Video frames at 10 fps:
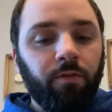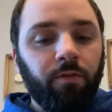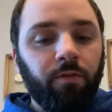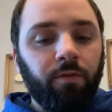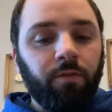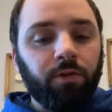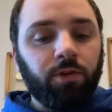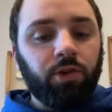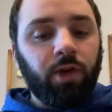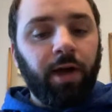When the
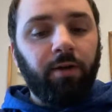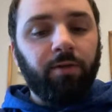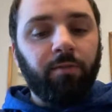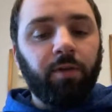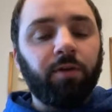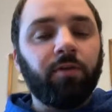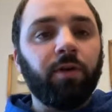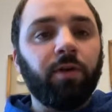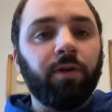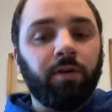first child of Prince
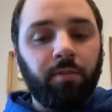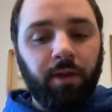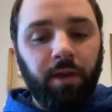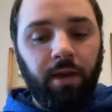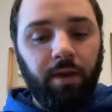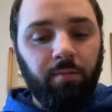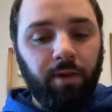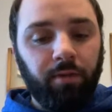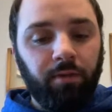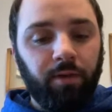William and Kate
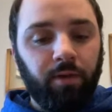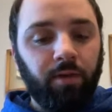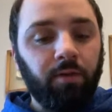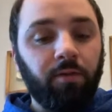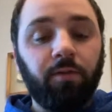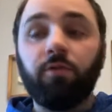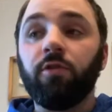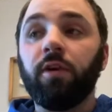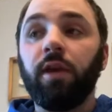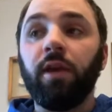Middleton, the
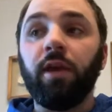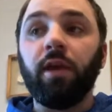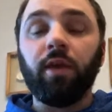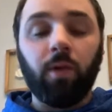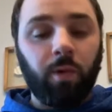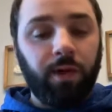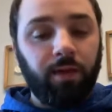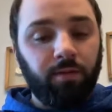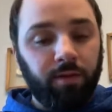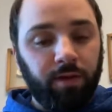future King and
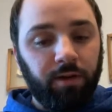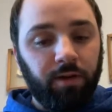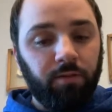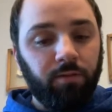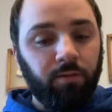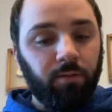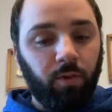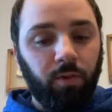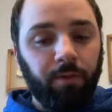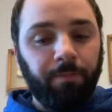Queen of England, was
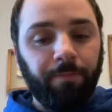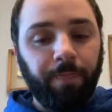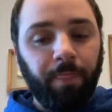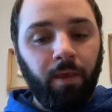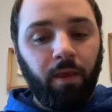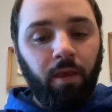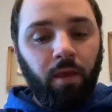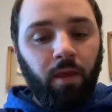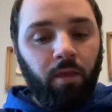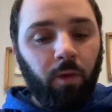born,
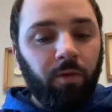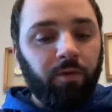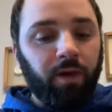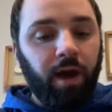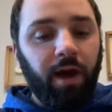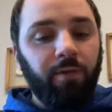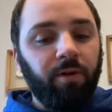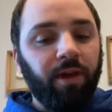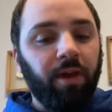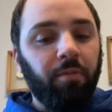there was a guy
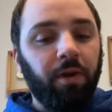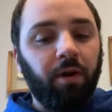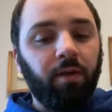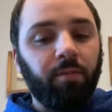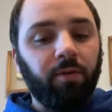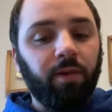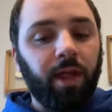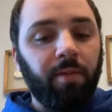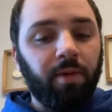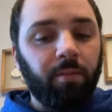ringing a bell and
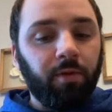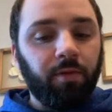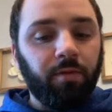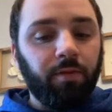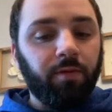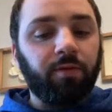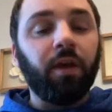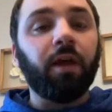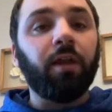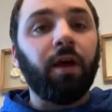proclaiming the birth of their
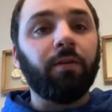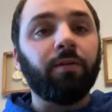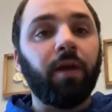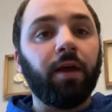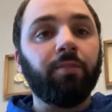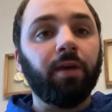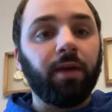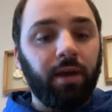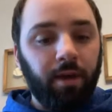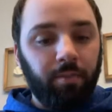son outside
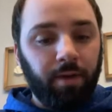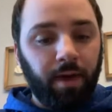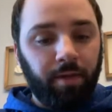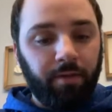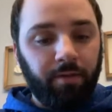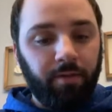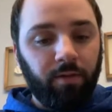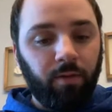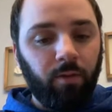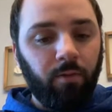Buckingham Palace,
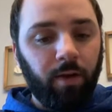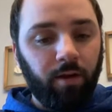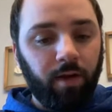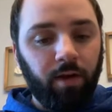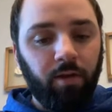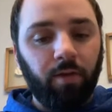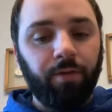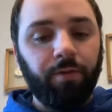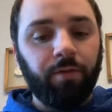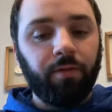wearing
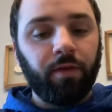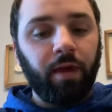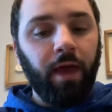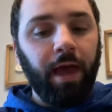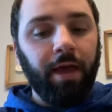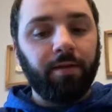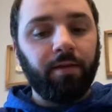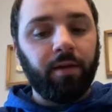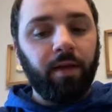clothes, a hat,